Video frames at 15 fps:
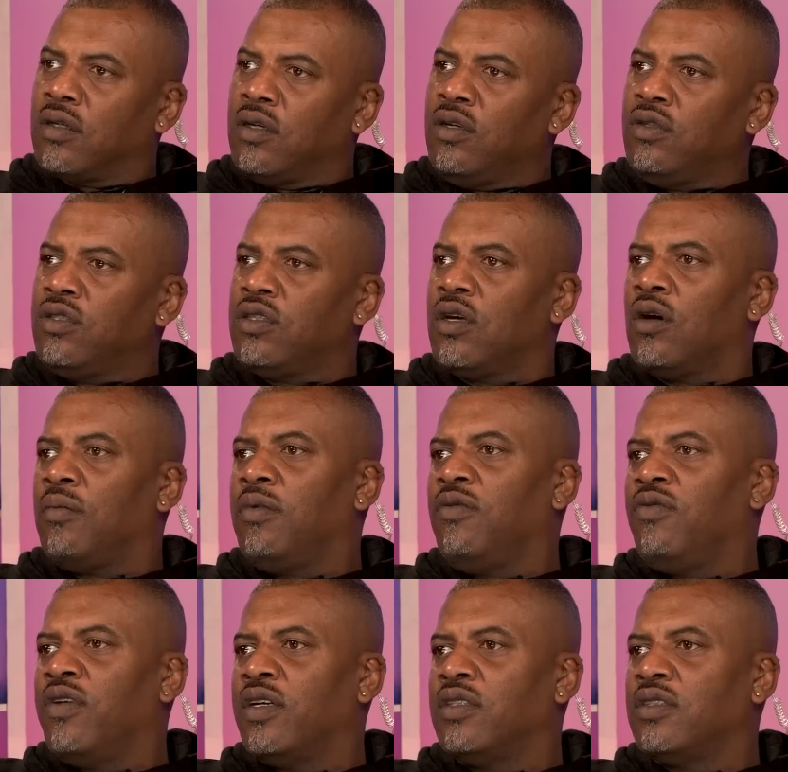So you just gonna
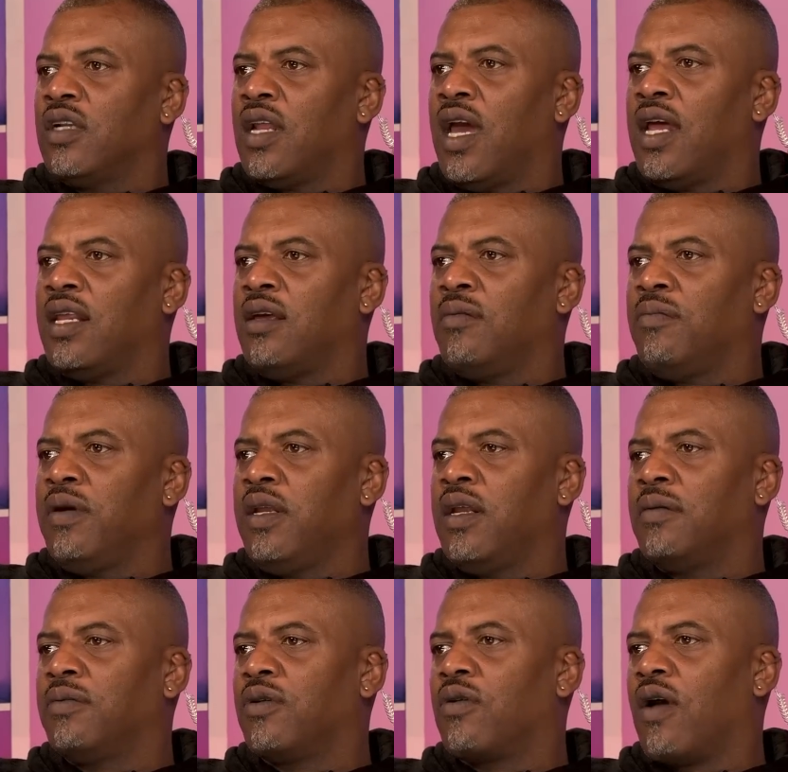be vigilante and
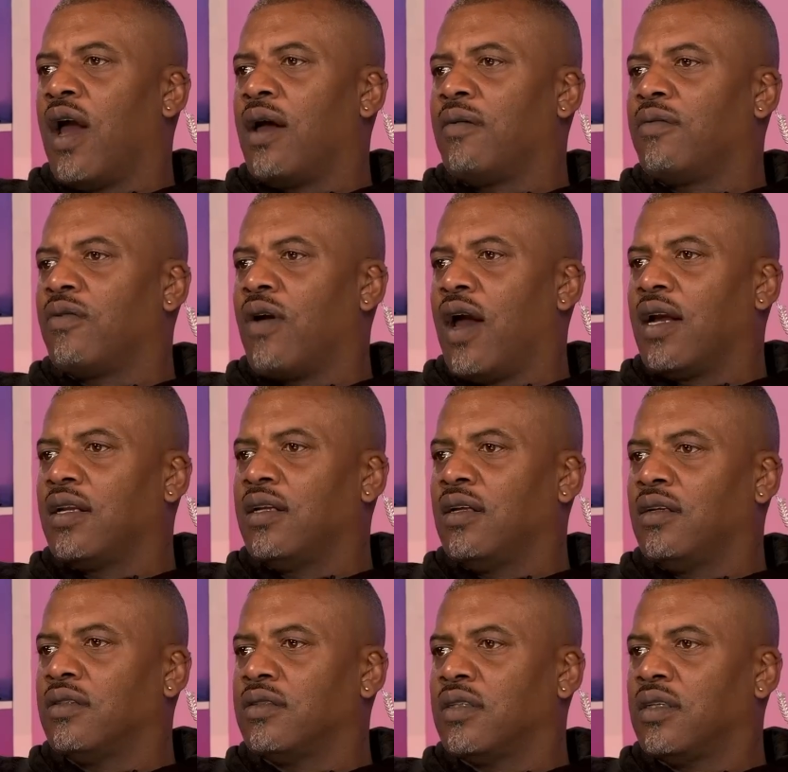beat up the crack crack
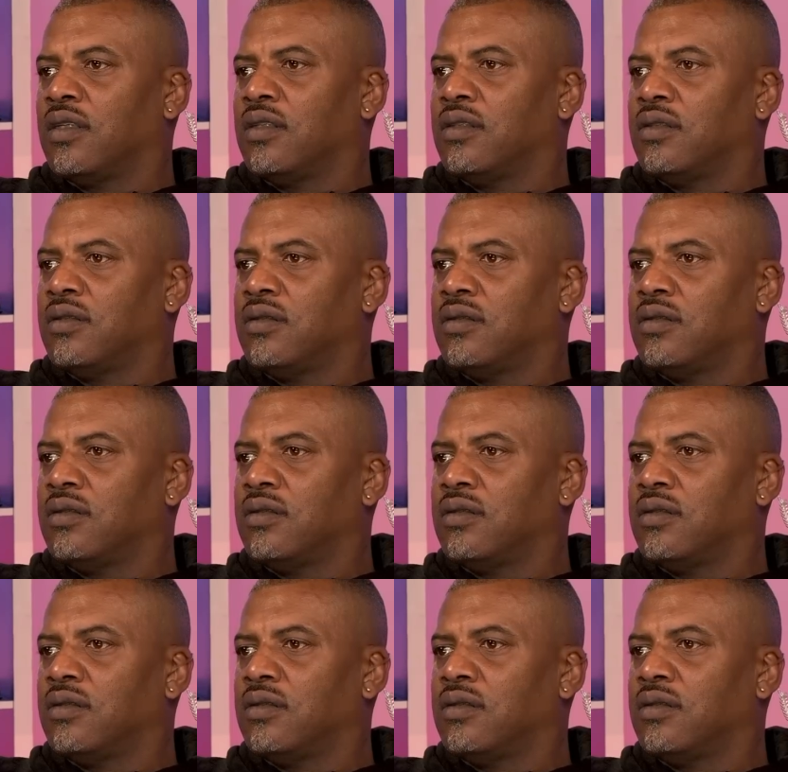dealers, huh?